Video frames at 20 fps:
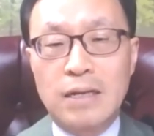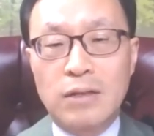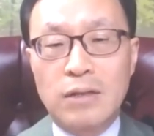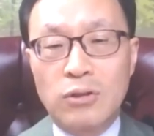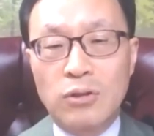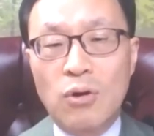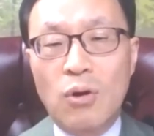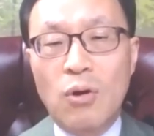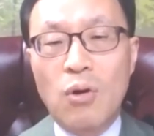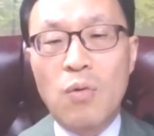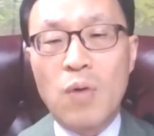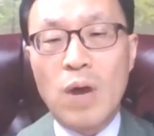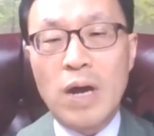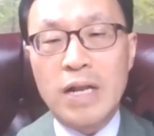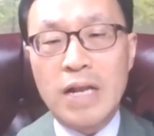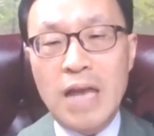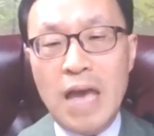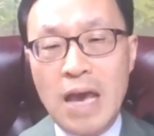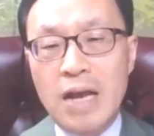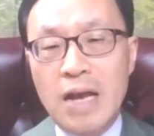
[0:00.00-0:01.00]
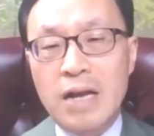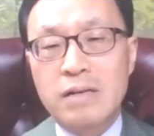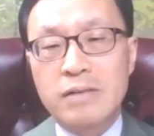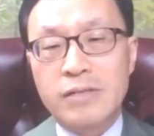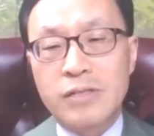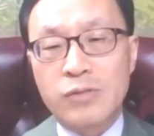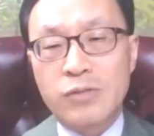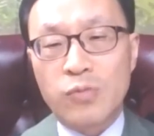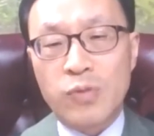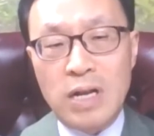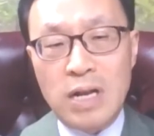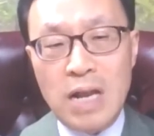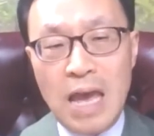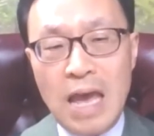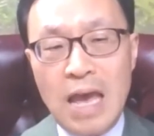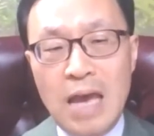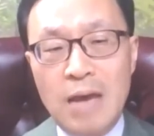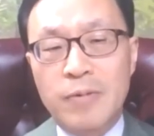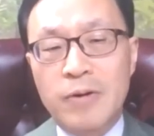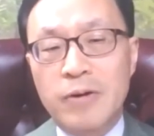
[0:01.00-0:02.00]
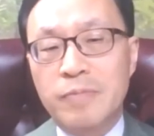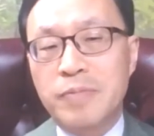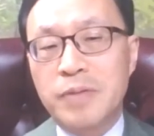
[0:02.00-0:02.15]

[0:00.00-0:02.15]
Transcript: no one else will ever